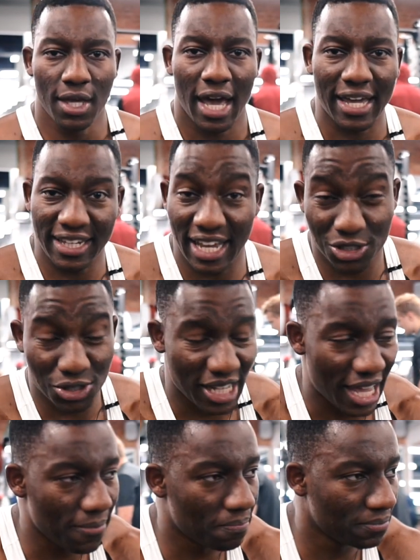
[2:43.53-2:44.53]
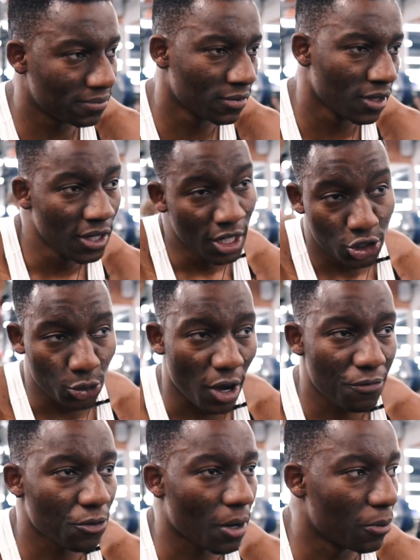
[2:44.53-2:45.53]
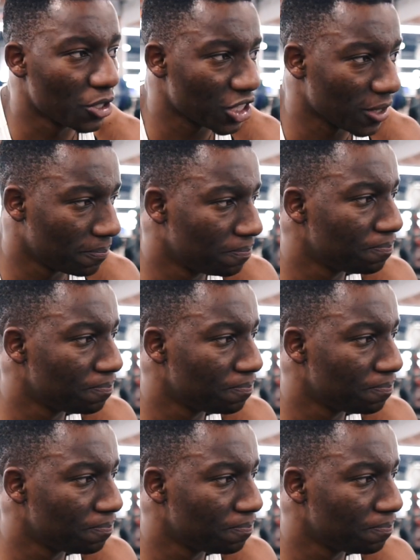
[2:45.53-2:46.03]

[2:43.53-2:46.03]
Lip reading: Again, 8 to 10, 12 if you want to push it.